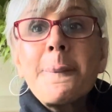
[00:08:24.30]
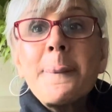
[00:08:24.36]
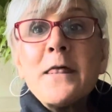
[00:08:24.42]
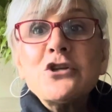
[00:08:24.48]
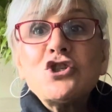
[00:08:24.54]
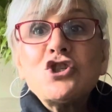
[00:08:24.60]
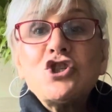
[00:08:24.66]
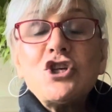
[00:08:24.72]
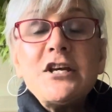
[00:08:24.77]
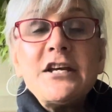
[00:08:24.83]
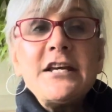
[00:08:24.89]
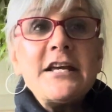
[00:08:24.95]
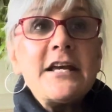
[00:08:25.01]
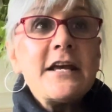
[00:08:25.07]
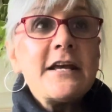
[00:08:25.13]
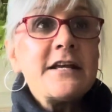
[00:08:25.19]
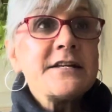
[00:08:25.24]

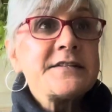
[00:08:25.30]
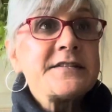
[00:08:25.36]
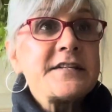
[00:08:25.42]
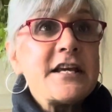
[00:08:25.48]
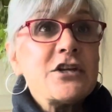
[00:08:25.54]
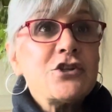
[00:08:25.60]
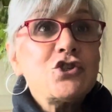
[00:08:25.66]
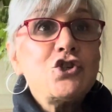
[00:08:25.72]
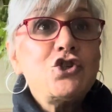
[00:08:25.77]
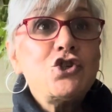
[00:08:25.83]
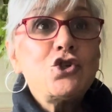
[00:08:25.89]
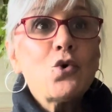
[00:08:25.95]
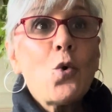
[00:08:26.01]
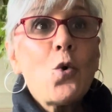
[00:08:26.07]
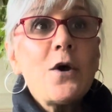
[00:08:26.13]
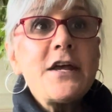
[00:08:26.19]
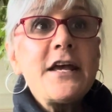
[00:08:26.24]
She is
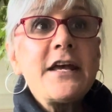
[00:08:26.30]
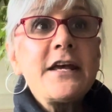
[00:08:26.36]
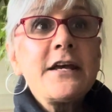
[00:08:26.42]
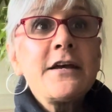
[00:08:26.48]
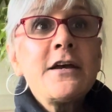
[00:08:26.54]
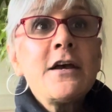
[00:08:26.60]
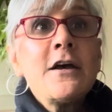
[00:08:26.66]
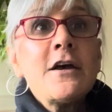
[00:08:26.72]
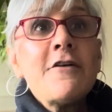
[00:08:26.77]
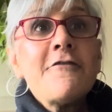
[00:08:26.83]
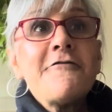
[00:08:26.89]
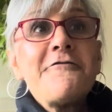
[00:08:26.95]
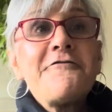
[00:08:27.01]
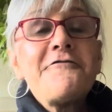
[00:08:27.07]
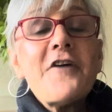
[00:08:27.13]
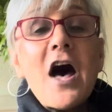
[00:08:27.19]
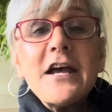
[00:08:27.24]
enjoying
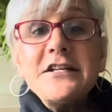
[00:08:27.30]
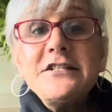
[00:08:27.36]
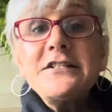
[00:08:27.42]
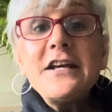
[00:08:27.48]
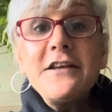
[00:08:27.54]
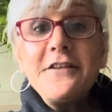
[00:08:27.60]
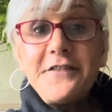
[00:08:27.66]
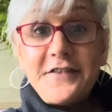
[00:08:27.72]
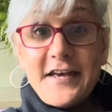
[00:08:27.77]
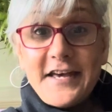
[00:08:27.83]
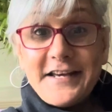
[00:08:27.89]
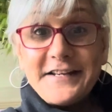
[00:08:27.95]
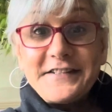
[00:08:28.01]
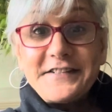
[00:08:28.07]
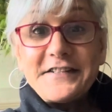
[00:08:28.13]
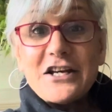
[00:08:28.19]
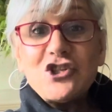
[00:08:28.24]
finding
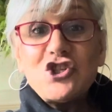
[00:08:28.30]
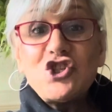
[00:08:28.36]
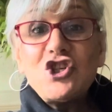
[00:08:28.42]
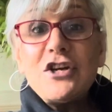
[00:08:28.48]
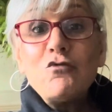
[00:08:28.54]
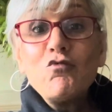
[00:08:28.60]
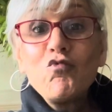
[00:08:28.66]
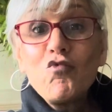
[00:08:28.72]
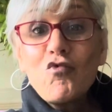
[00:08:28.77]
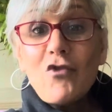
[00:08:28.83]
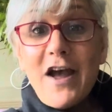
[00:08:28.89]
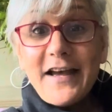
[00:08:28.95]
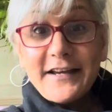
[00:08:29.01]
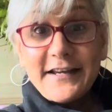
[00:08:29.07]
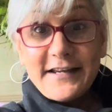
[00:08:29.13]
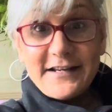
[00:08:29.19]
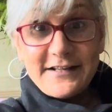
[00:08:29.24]
things that she
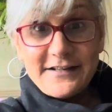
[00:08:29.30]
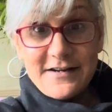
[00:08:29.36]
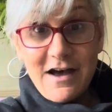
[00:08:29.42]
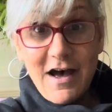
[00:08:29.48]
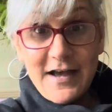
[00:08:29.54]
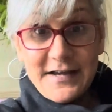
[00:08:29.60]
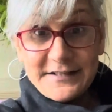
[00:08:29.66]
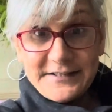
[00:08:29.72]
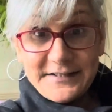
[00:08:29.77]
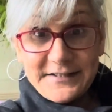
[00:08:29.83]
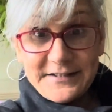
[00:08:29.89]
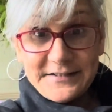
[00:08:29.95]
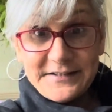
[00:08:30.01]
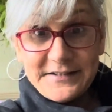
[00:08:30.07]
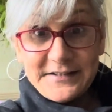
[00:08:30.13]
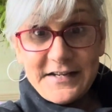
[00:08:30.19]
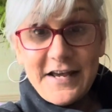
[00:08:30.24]

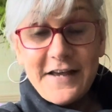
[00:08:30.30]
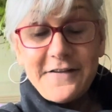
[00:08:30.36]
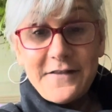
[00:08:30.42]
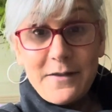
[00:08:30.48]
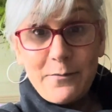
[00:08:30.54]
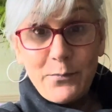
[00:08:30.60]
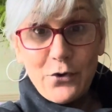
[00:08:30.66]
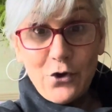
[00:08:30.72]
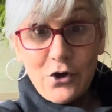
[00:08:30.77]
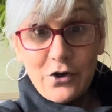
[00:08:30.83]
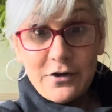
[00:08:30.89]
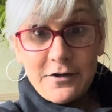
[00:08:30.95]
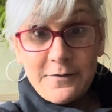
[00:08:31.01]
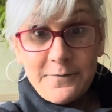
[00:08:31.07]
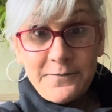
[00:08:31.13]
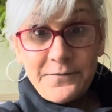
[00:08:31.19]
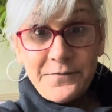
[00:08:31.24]
recognizes in the book.
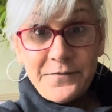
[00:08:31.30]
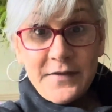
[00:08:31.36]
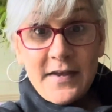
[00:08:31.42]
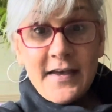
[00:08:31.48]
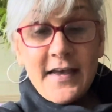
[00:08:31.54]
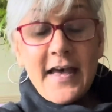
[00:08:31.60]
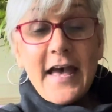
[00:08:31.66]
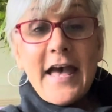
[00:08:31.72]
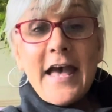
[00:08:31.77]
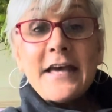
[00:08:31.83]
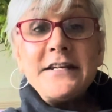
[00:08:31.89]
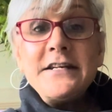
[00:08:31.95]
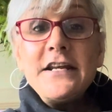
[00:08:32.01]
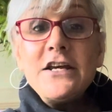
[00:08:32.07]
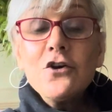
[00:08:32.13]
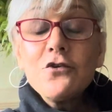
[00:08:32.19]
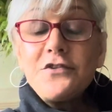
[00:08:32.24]
And
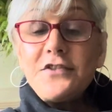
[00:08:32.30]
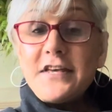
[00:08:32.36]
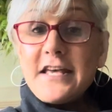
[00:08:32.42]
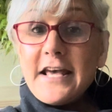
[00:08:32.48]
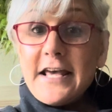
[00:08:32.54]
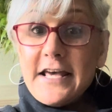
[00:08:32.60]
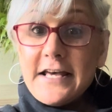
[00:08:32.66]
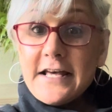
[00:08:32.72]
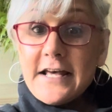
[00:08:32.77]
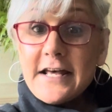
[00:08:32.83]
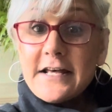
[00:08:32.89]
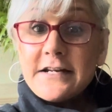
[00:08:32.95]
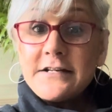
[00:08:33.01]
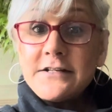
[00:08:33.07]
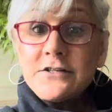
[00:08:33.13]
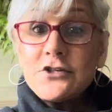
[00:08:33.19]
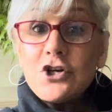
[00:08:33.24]
near the
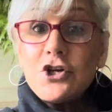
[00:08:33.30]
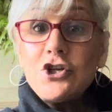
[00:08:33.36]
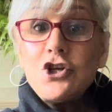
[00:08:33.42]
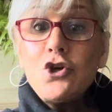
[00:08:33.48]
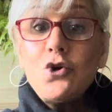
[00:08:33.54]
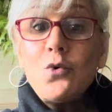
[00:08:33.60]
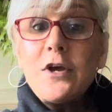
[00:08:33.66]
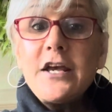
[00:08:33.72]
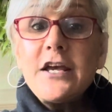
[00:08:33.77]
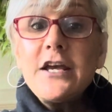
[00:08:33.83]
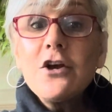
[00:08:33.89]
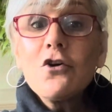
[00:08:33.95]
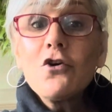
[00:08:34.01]
end, you see